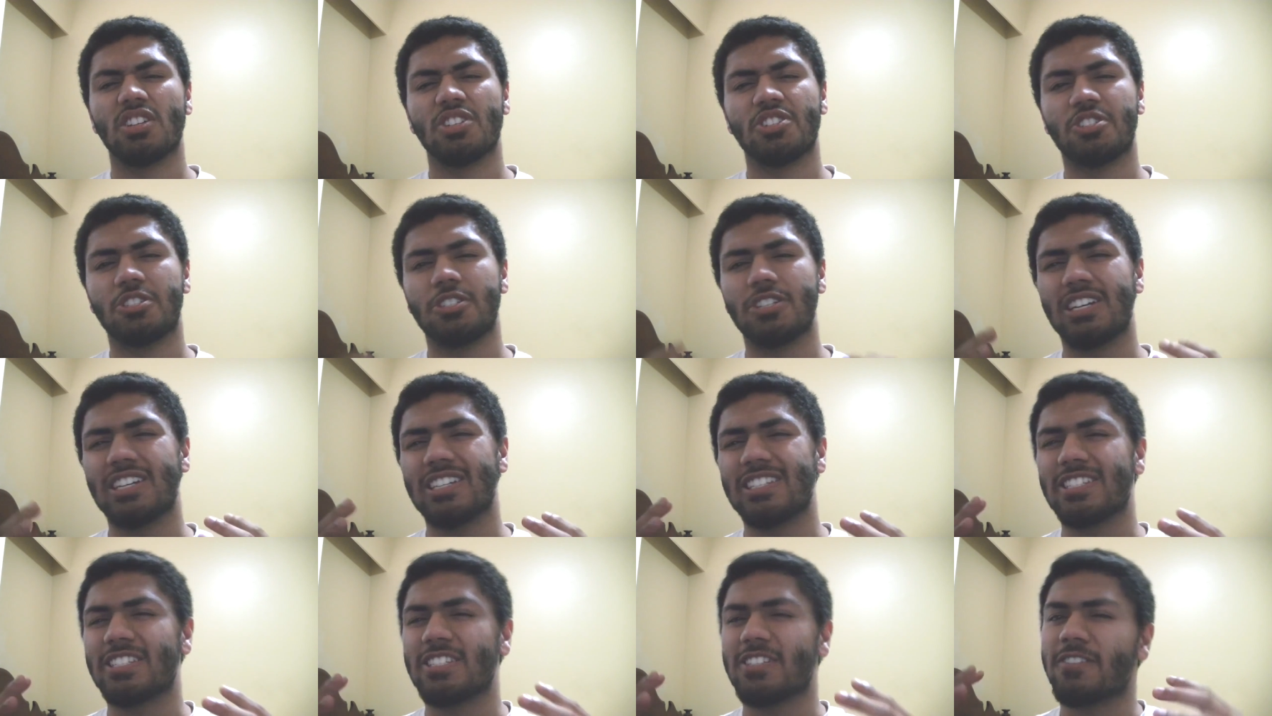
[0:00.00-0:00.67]

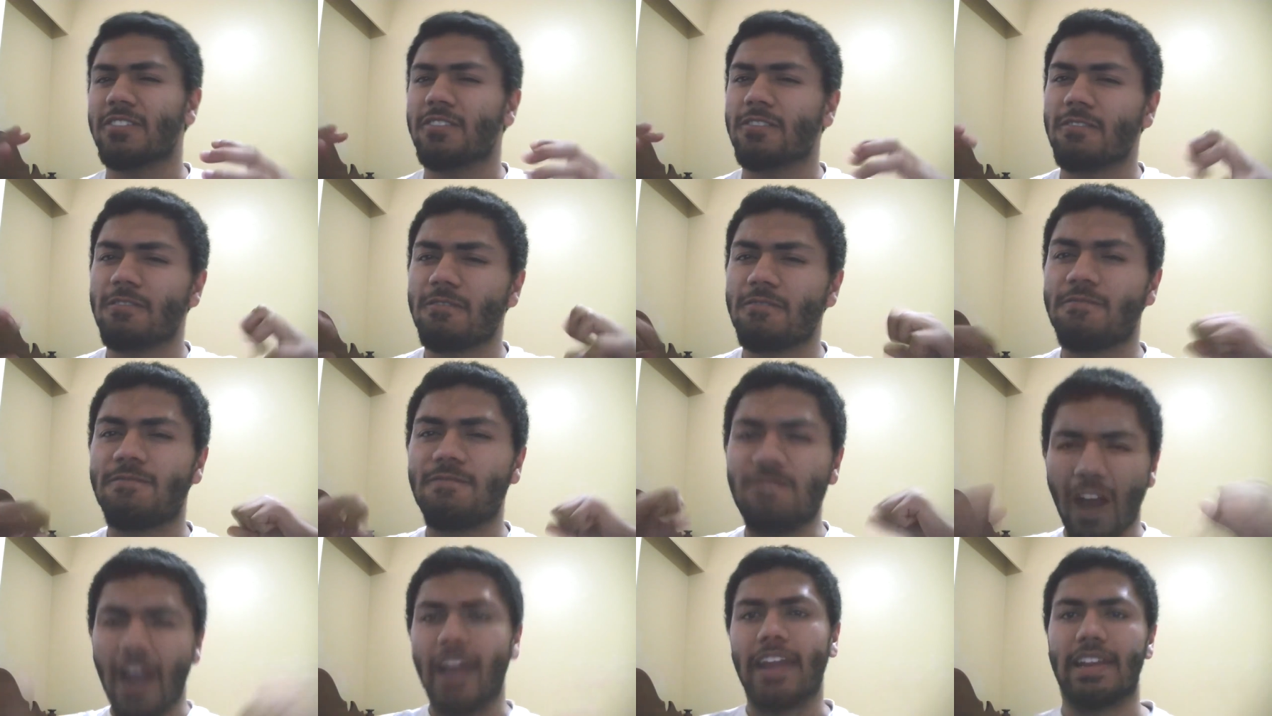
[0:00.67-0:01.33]
just
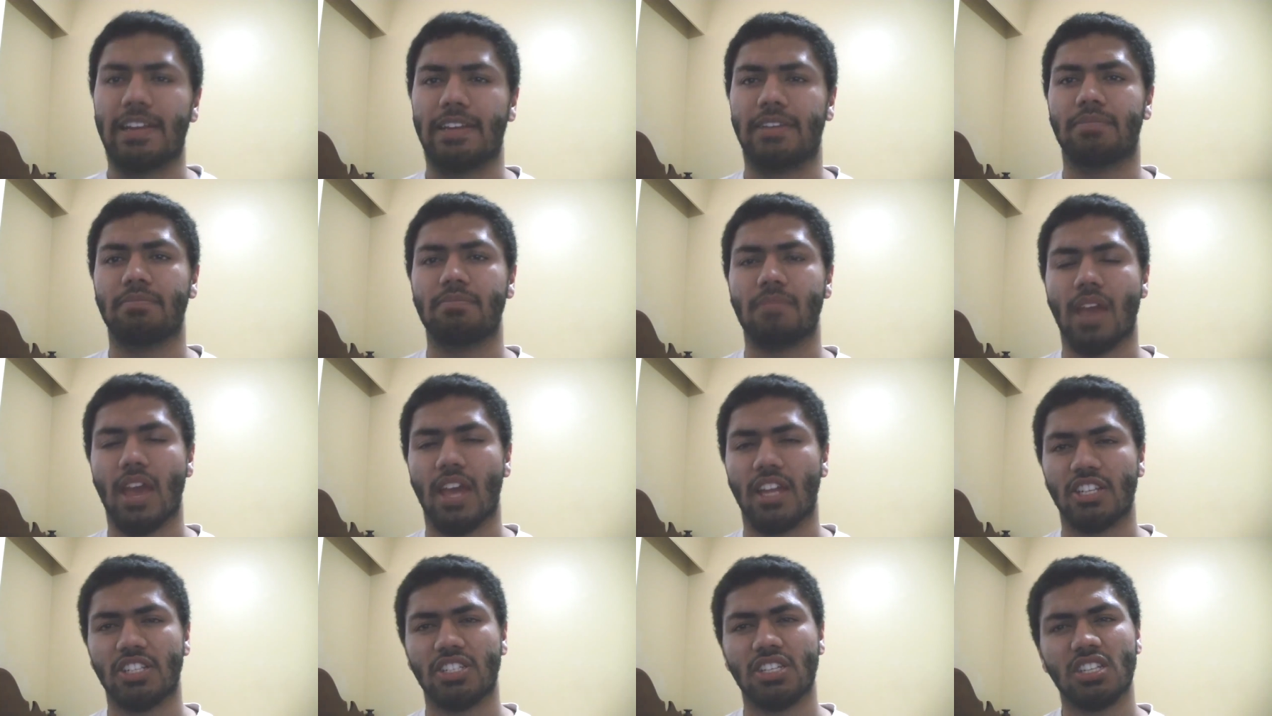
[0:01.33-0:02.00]
fight,
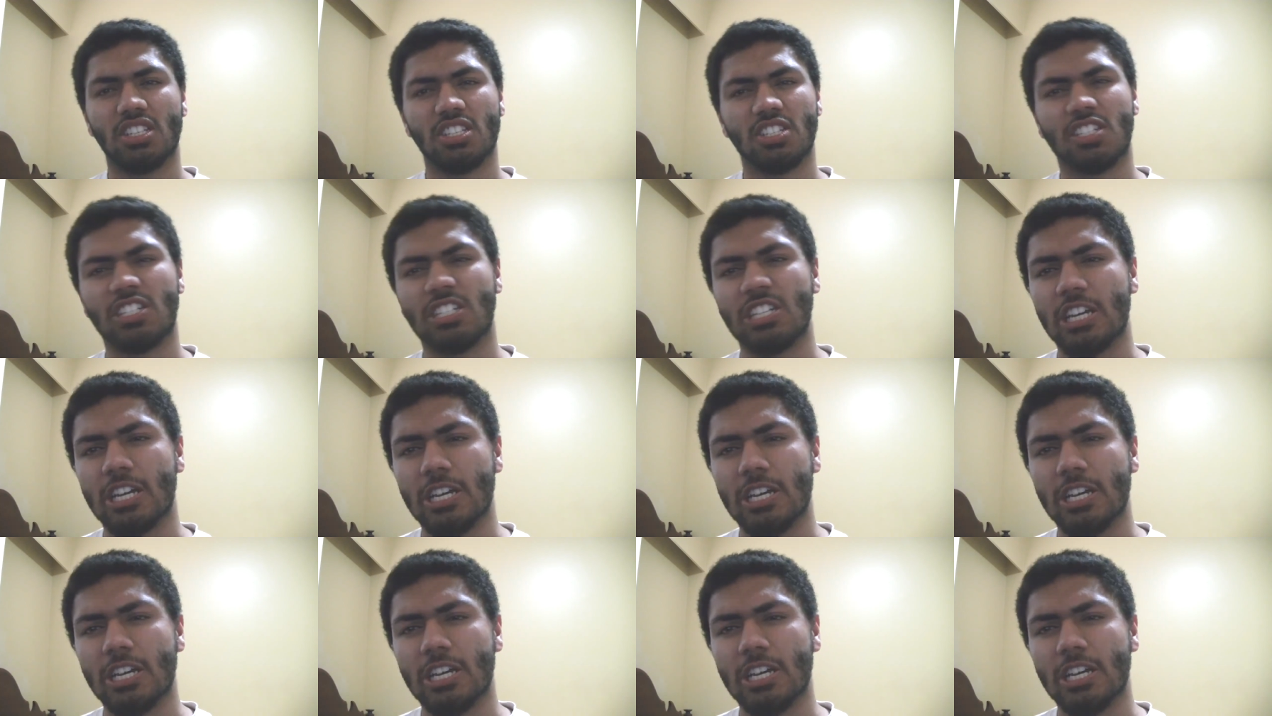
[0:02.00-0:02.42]
man. Just